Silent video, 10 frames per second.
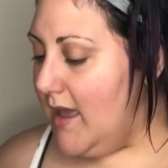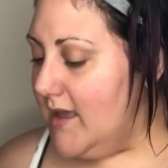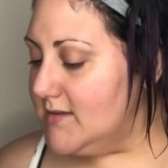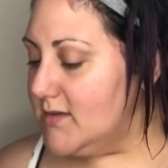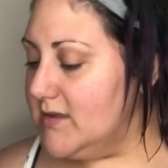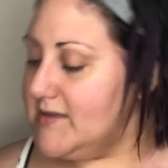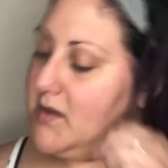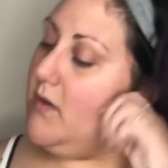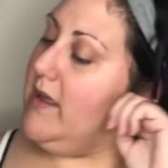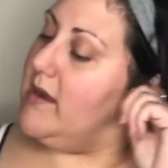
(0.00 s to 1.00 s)
And so let's
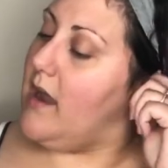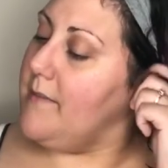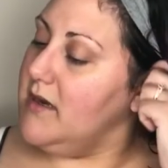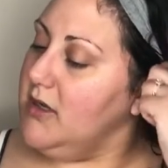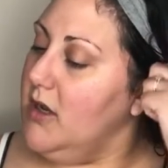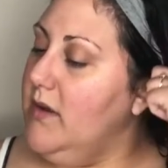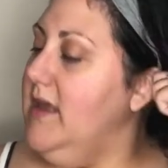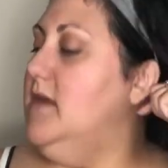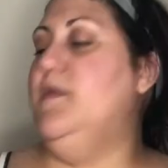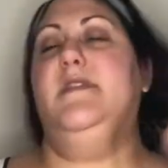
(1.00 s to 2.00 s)
go in. I'm gonna go
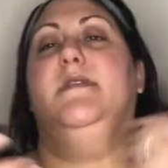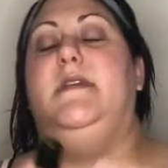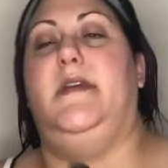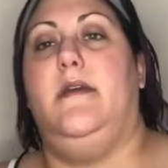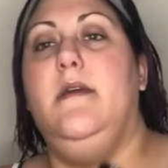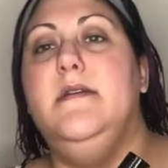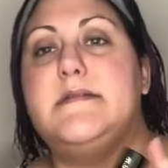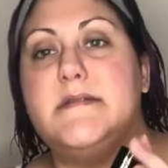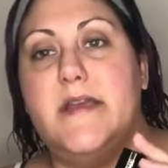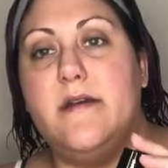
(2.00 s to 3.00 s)
in with the
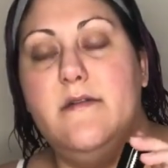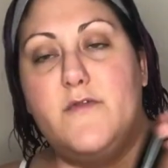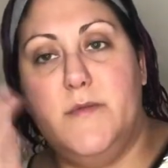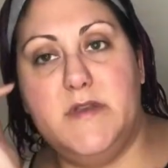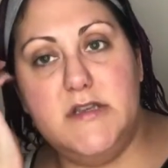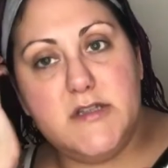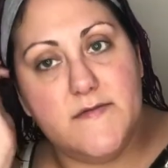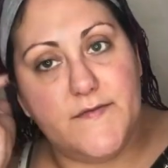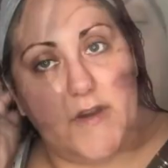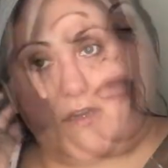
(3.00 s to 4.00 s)
stick
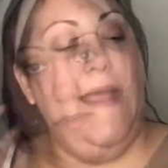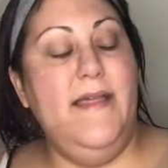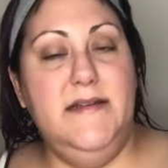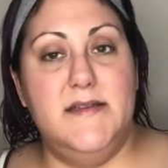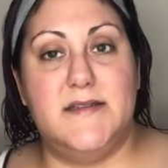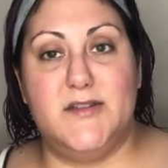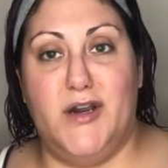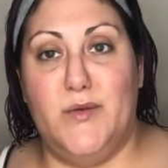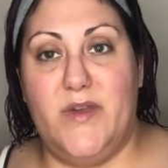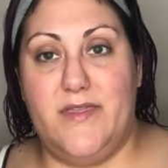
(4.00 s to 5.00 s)
formulation first. I like to
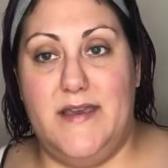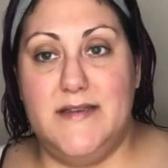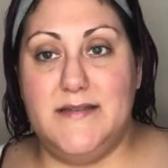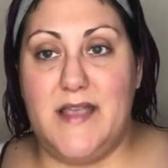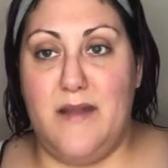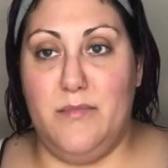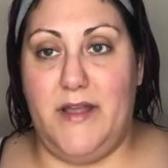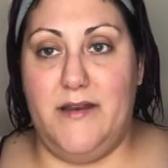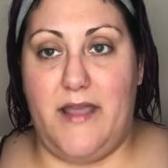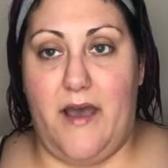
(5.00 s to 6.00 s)
start with this and
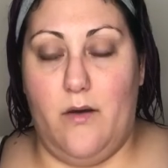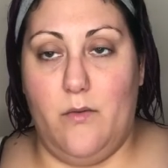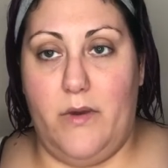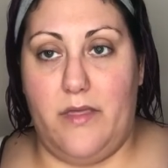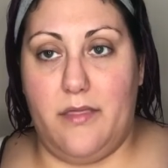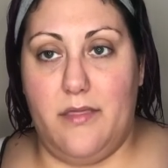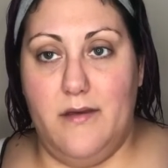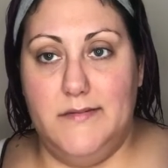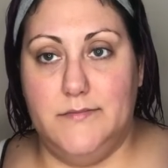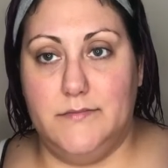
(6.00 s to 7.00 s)
blend out with
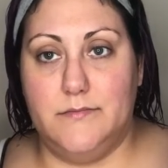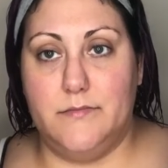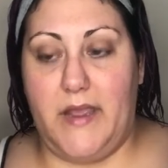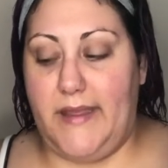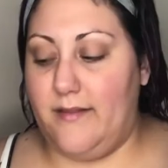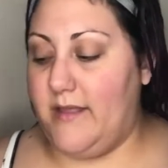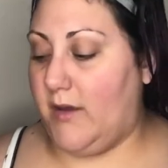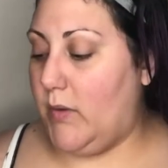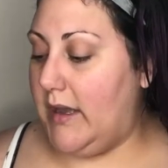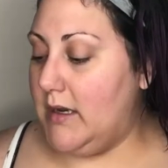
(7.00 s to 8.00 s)
my
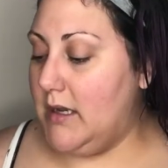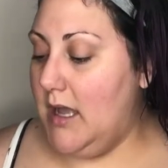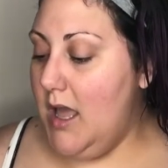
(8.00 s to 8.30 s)
liquid.